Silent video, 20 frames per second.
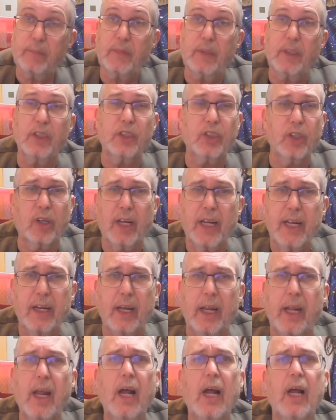So
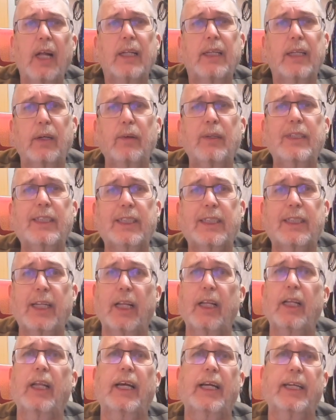clearly there is
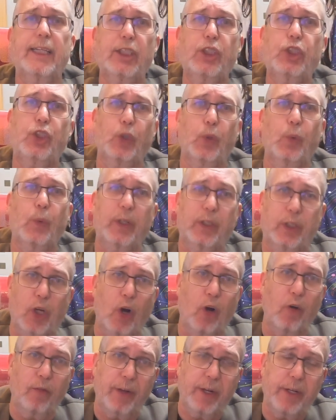still an issue with
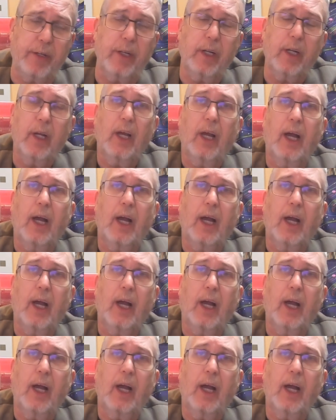COVID,